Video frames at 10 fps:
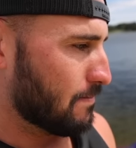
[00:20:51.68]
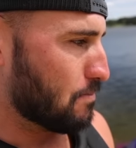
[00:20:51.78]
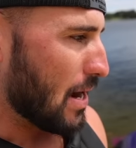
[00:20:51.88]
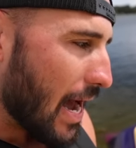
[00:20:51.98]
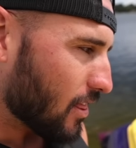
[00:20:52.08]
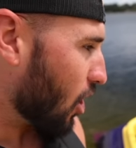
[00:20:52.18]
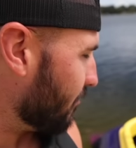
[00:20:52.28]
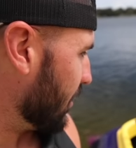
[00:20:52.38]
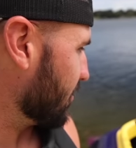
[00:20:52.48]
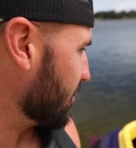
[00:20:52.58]
but I
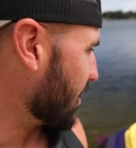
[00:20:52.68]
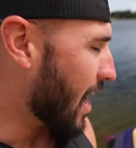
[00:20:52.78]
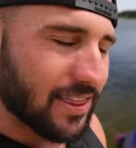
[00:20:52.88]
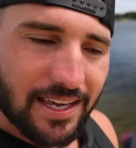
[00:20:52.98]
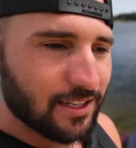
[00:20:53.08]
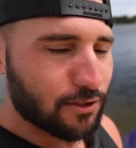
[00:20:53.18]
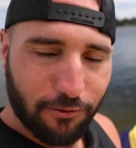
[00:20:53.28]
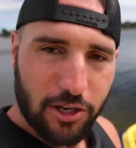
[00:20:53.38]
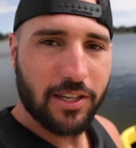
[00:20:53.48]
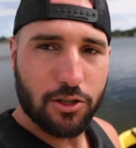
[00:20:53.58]
love it. I think it's
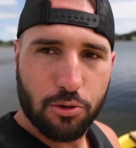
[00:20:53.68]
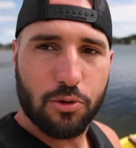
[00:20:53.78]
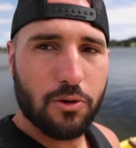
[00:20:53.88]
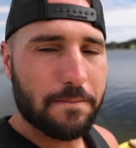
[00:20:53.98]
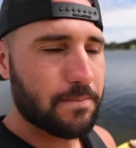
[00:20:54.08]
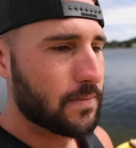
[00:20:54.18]
freaking cool,